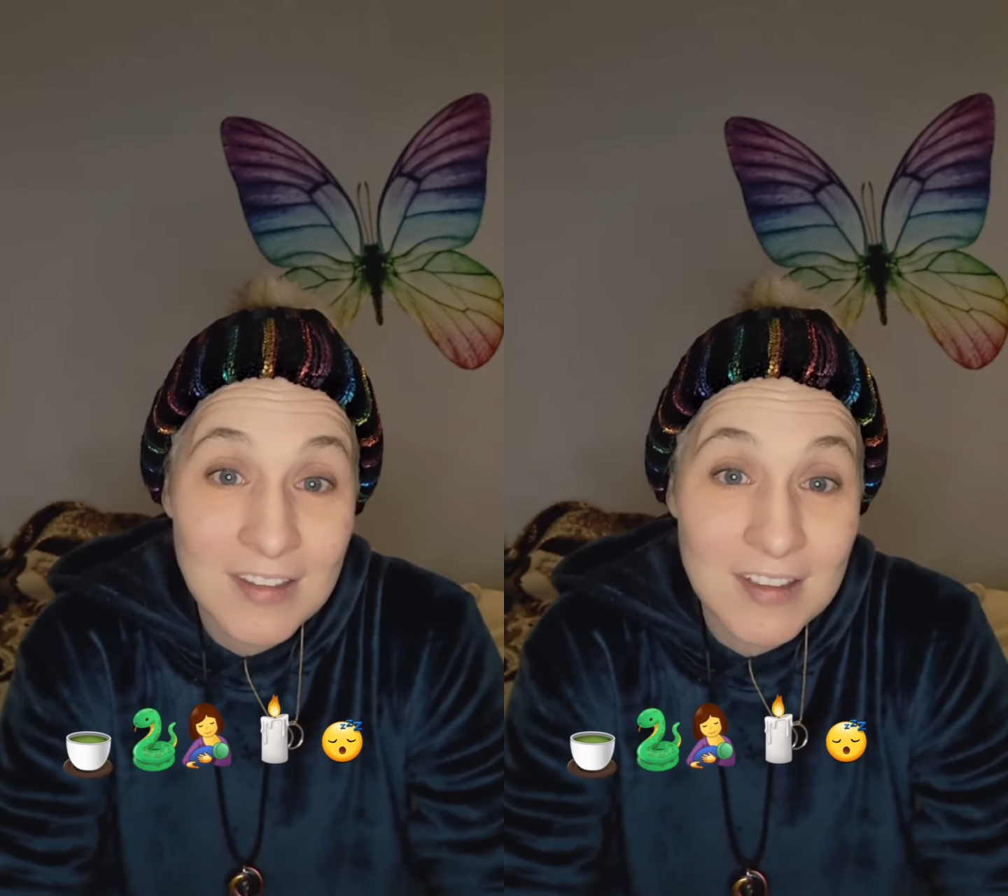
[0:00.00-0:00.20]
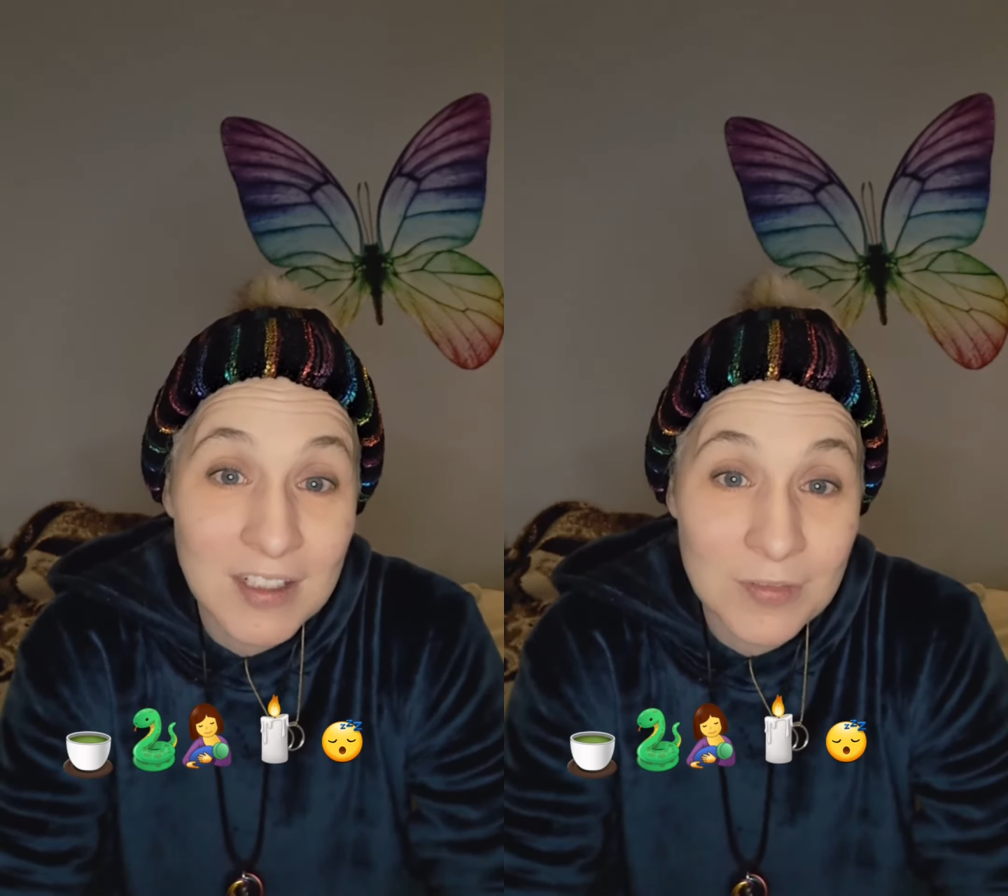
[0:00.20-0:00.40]

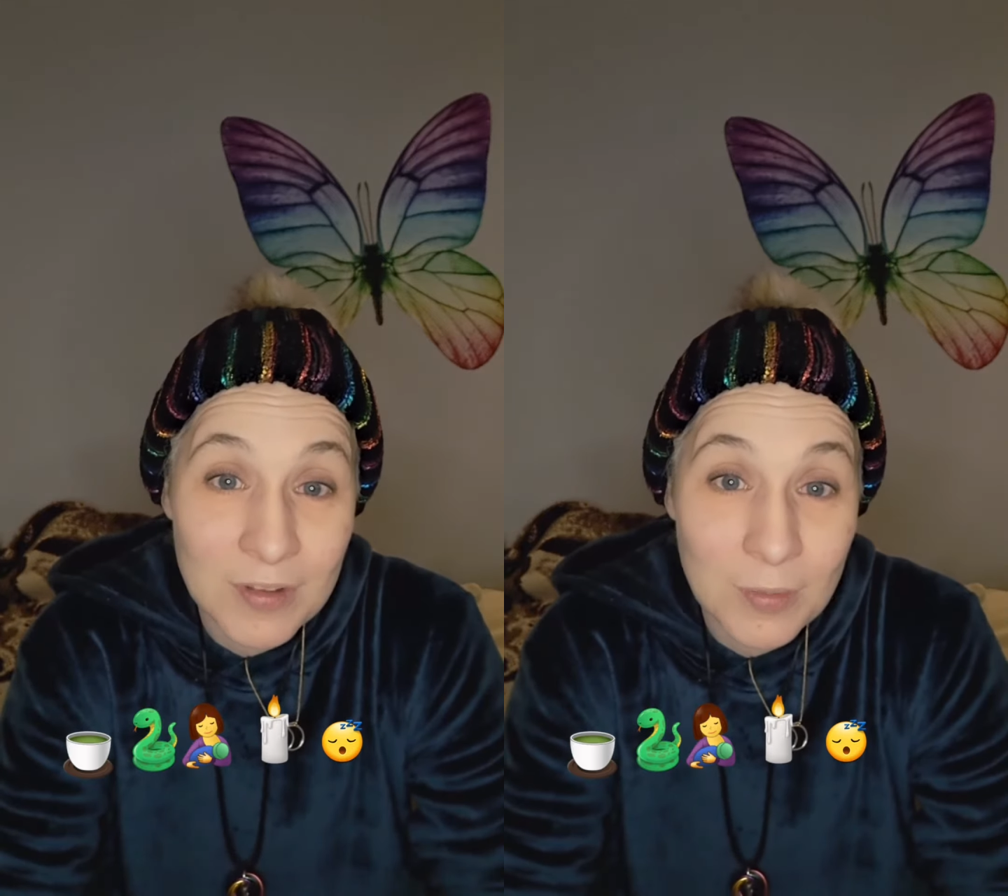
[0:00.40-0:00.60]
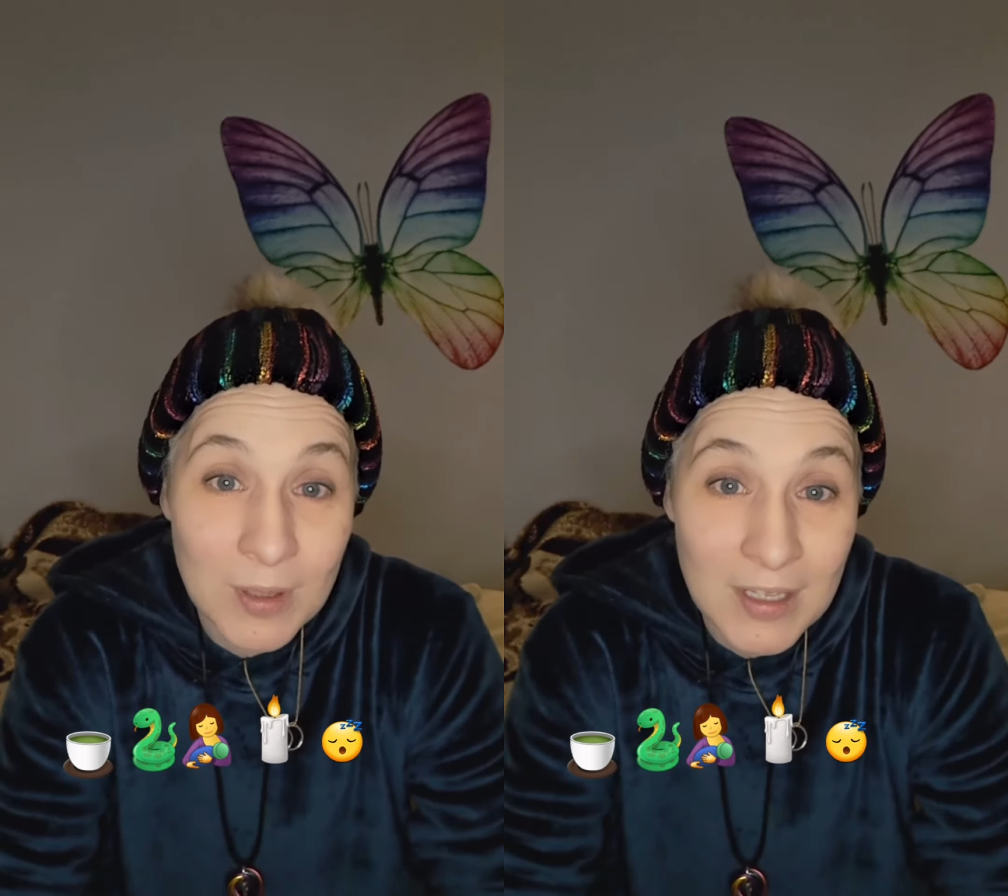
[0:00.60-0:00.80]
different
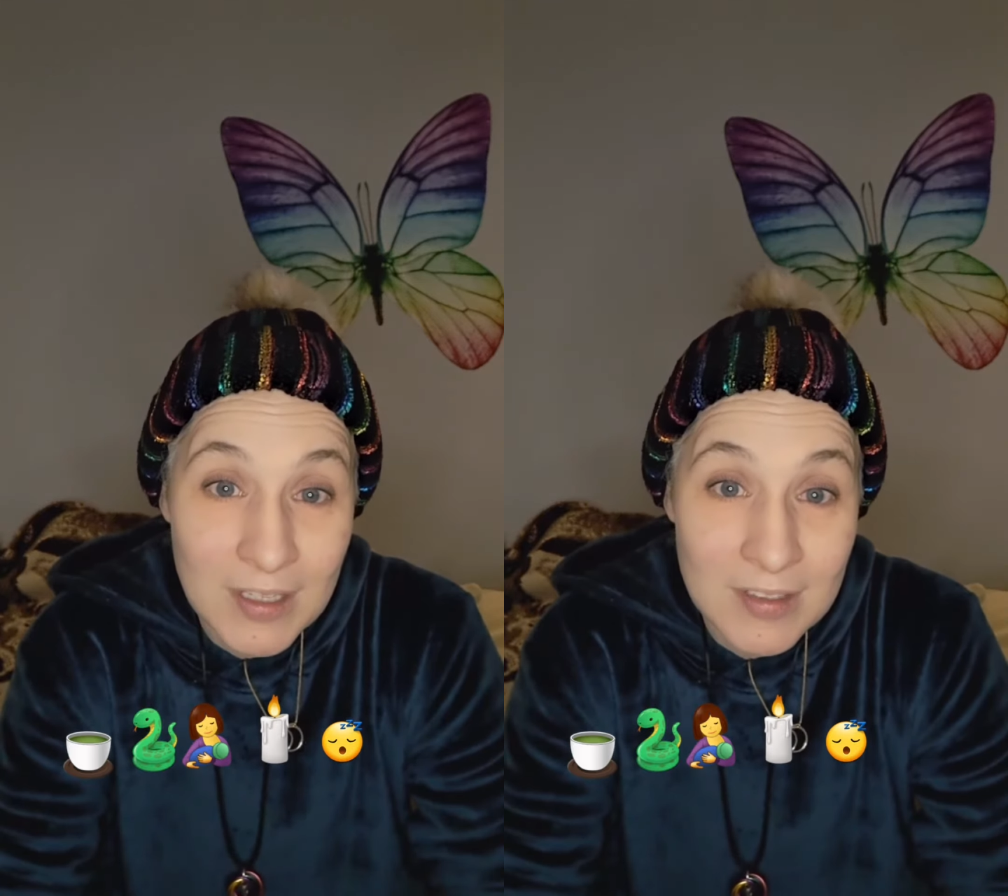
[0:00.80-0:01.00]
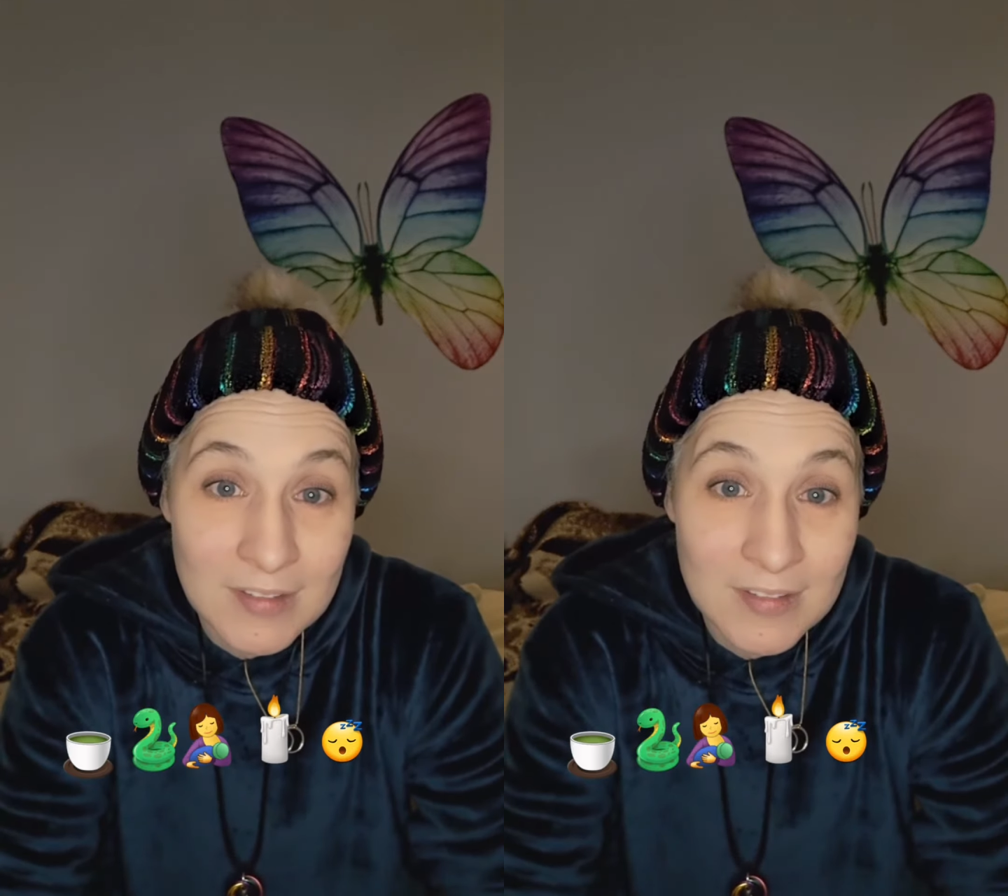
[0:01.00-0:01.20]

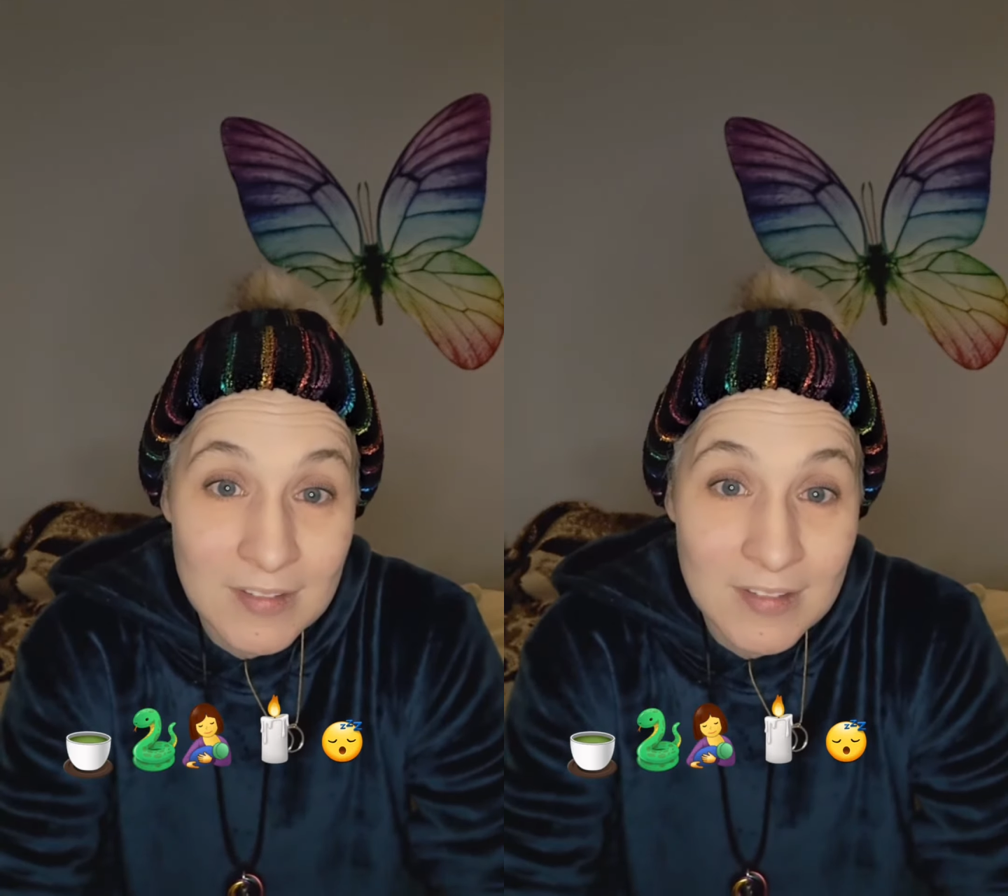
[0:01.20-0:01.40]
ways